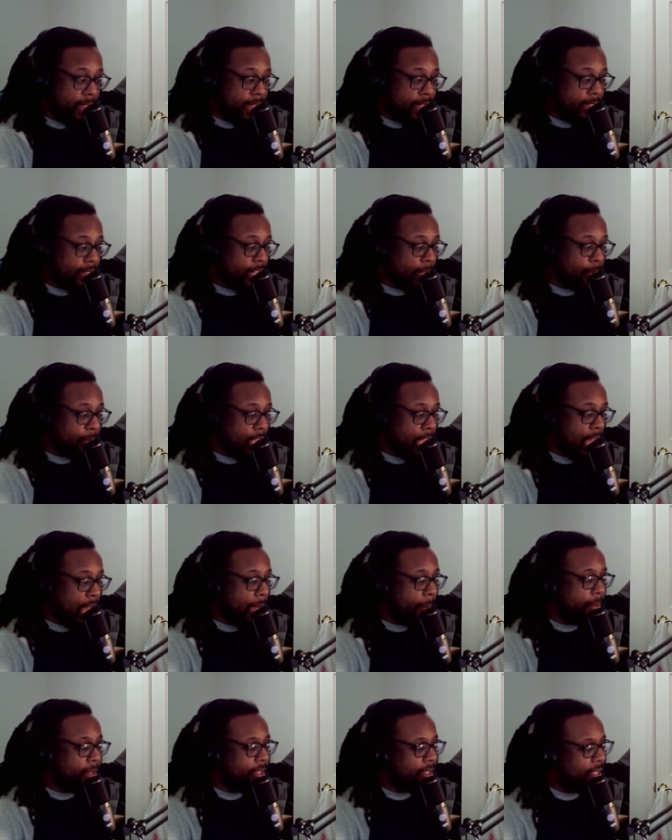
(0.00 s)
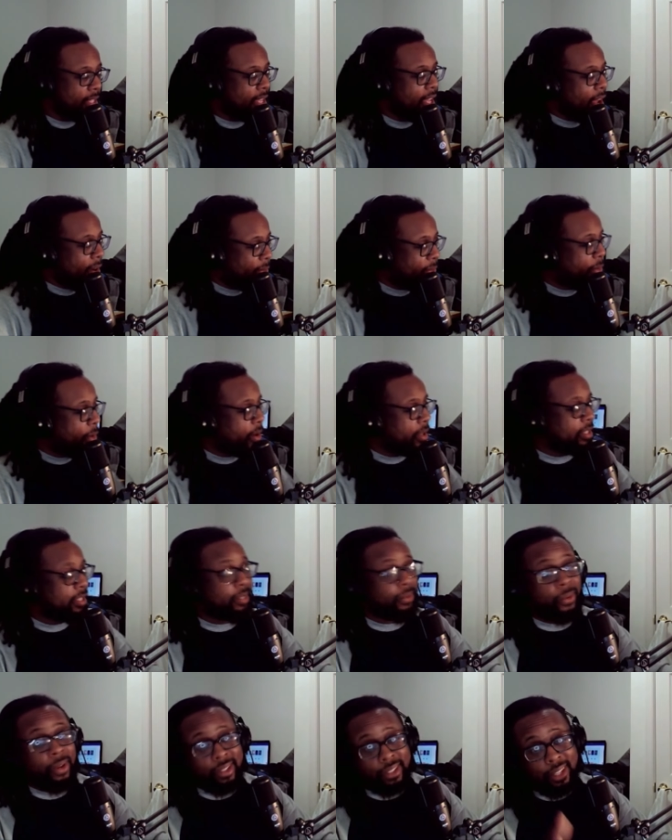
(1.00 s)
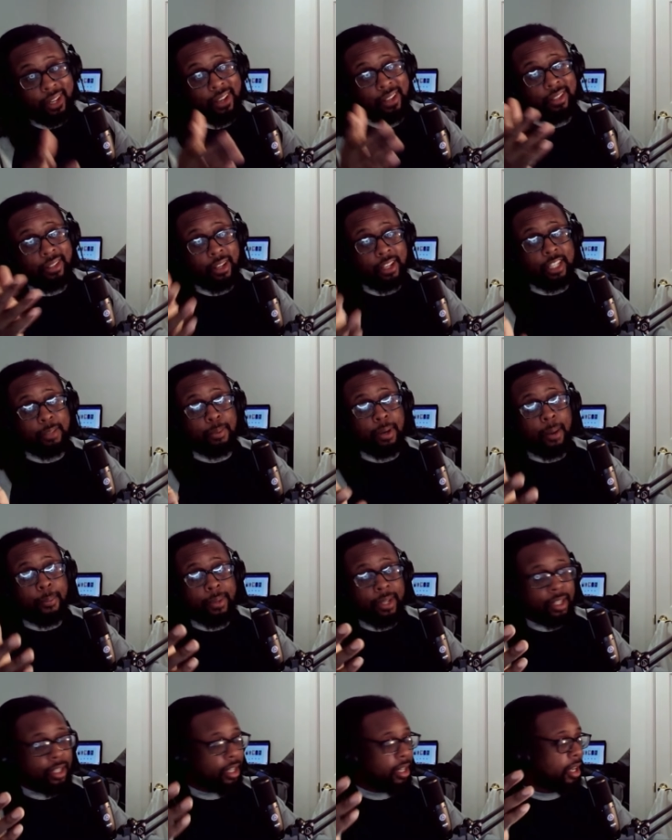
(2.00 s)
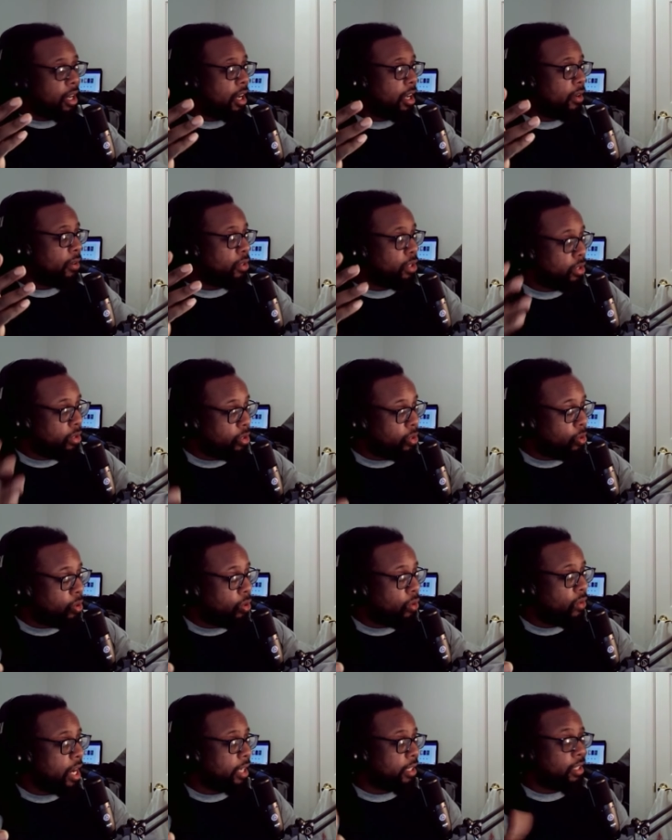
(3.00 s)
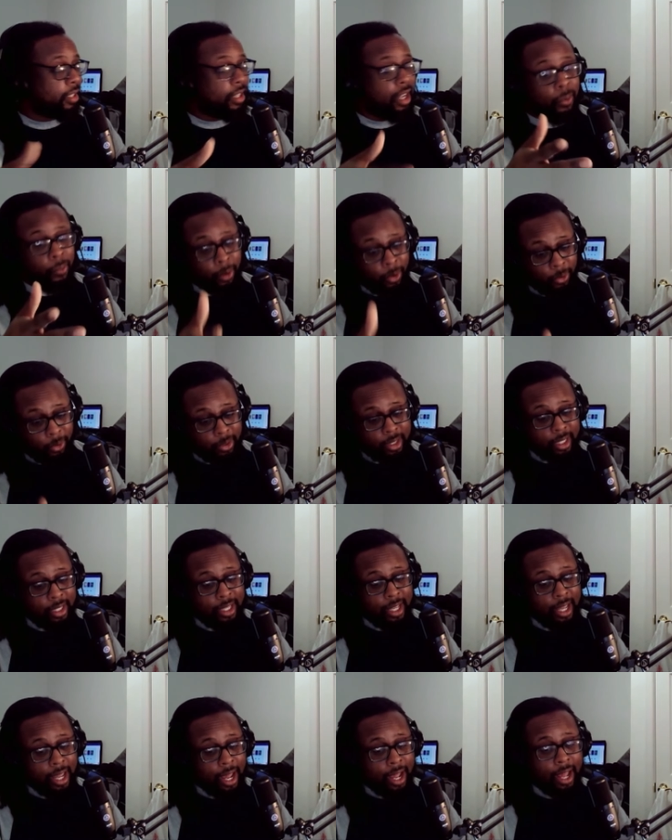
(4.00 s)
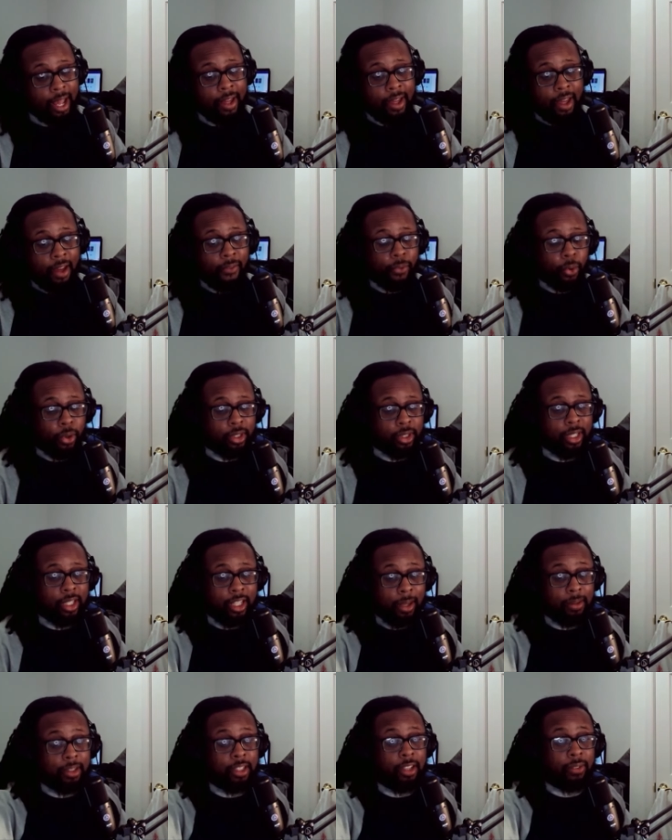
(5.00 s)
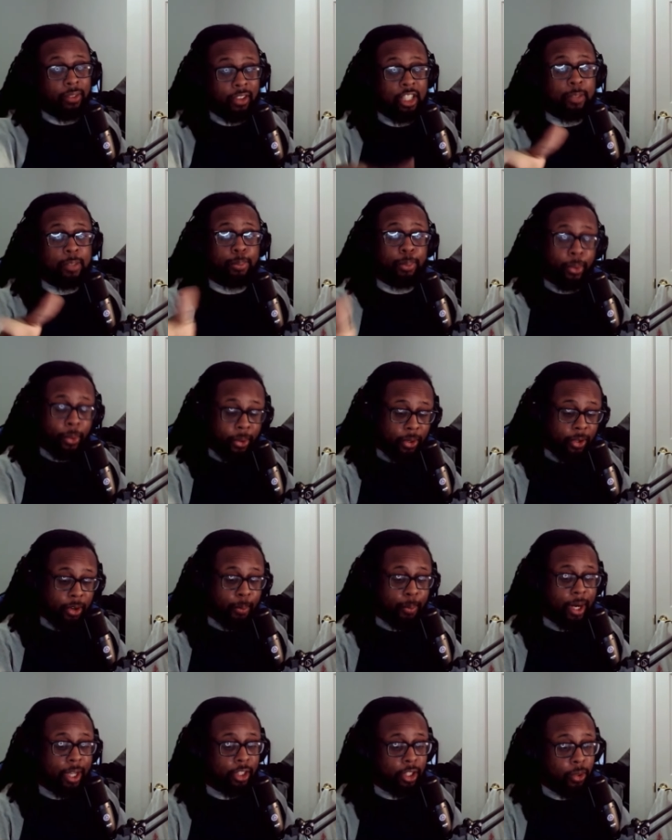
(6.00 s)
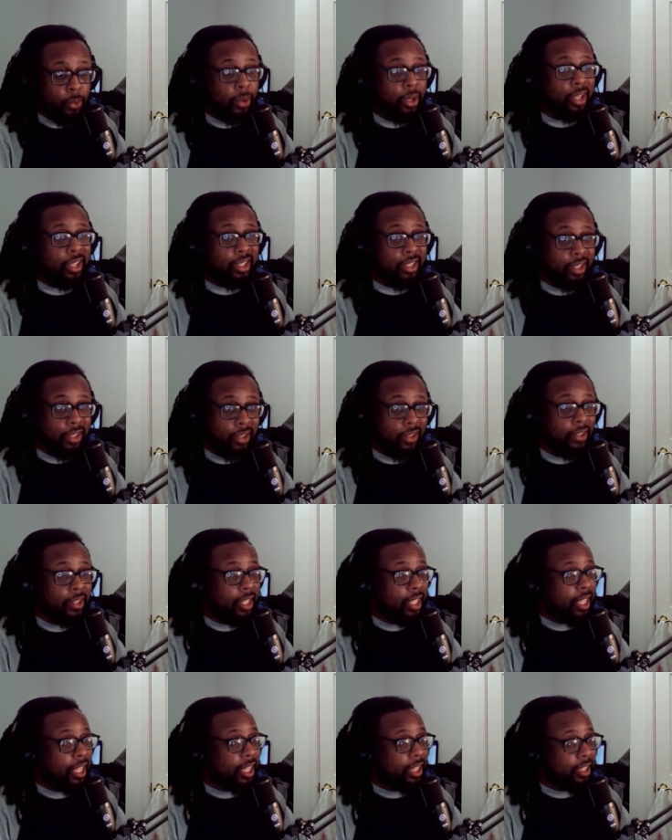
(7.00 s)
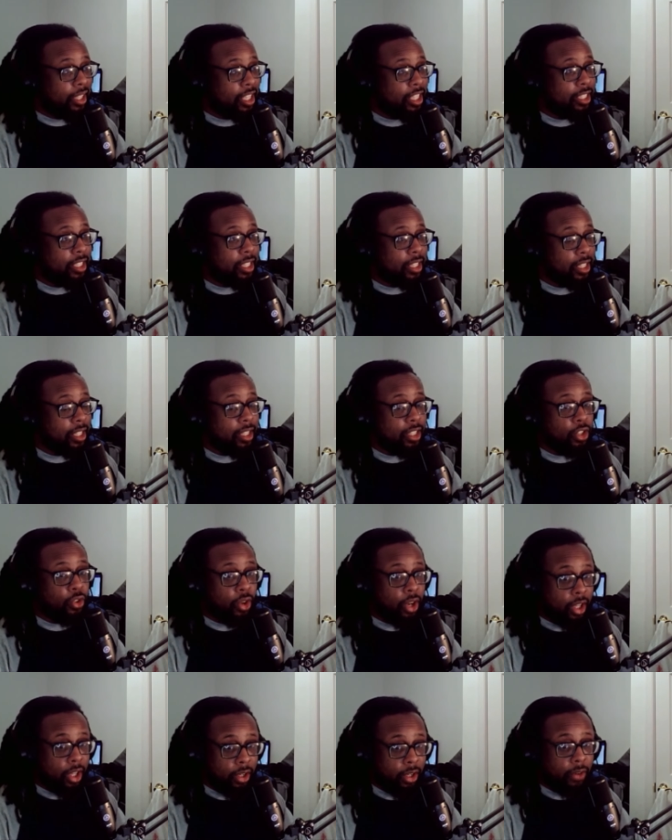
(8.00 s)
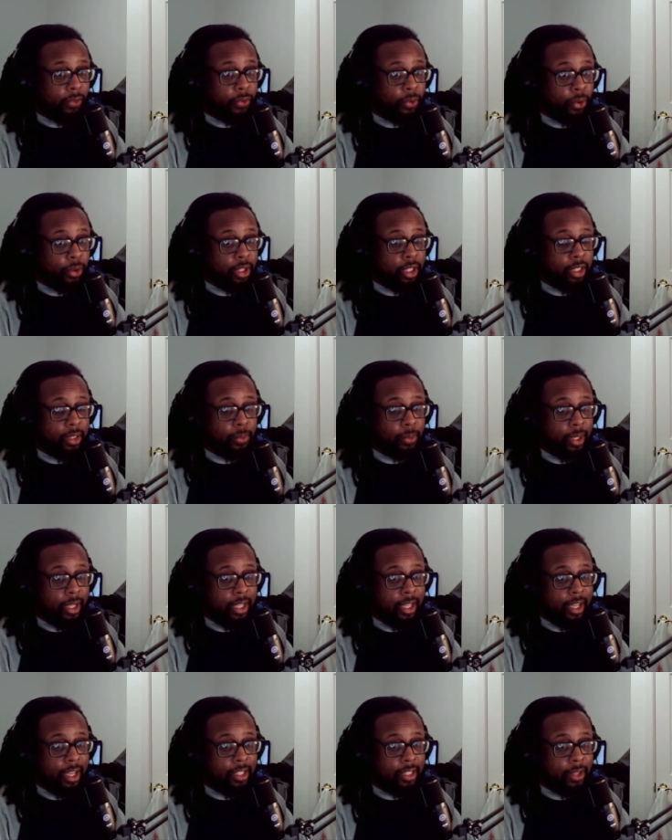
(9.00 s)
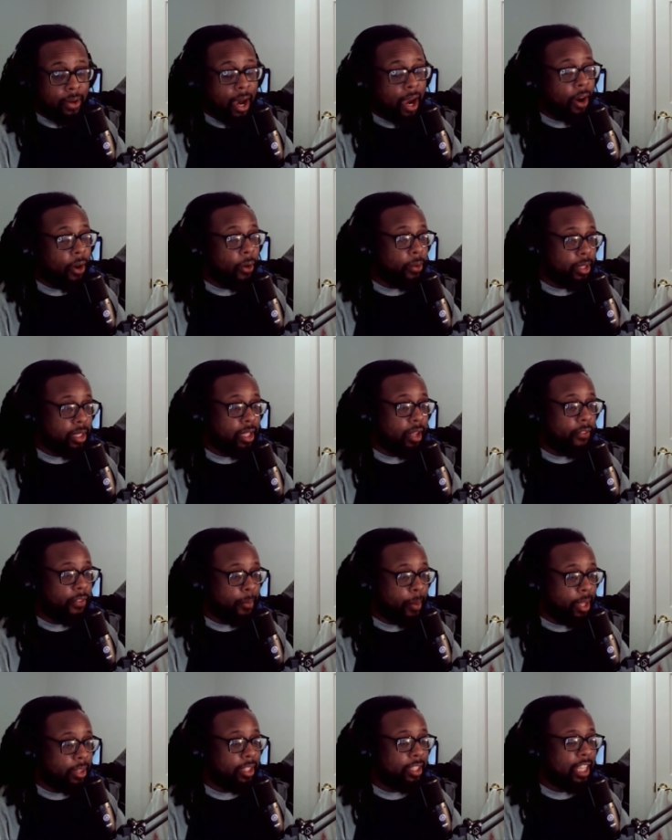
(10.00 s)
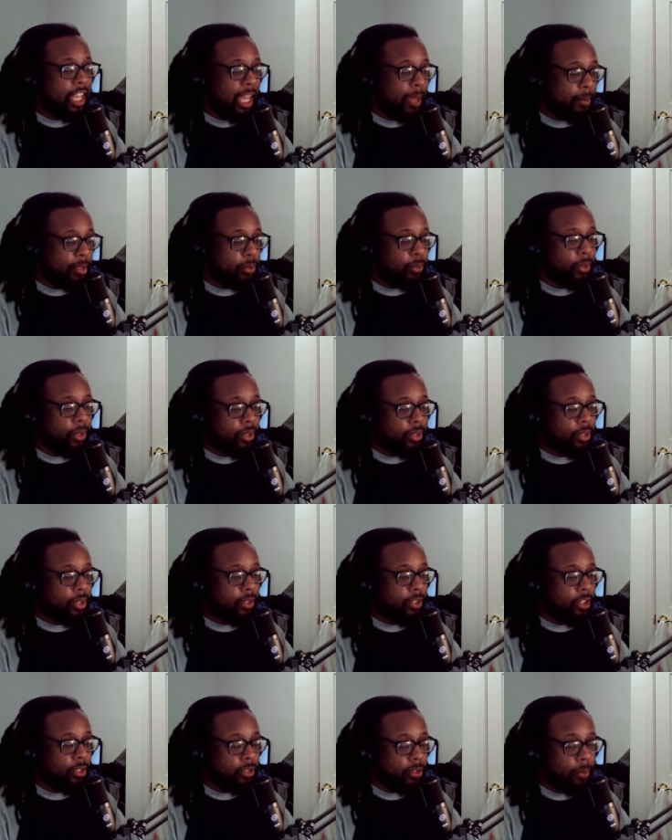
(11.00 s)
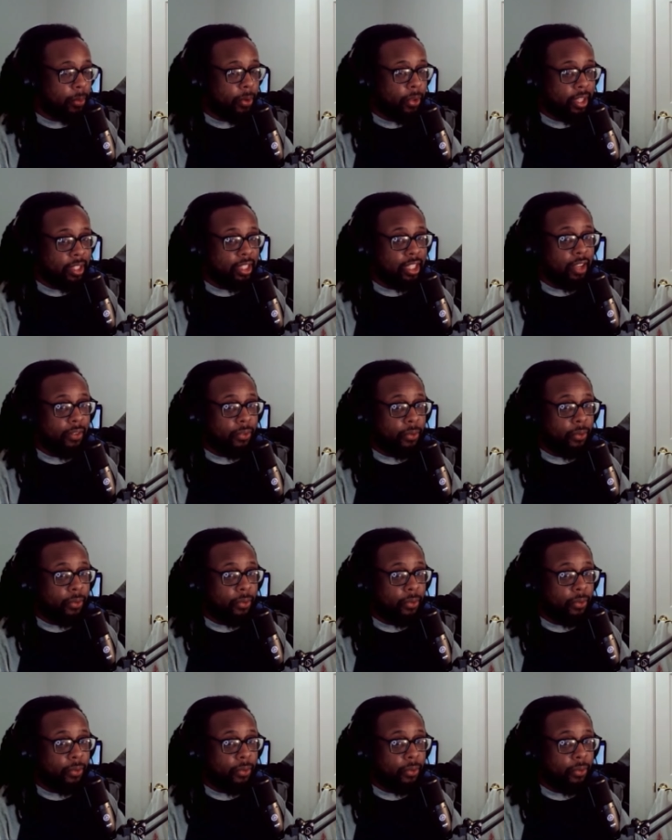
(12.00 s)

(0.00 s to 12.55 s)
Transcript: It's one thing that sucks about being a YouTube reactor networks that I foresee some stuff gets spoiled, but I do want to still at least see the trailer for is what it is, though. I heard stuff about the game as well, too, so I want to see for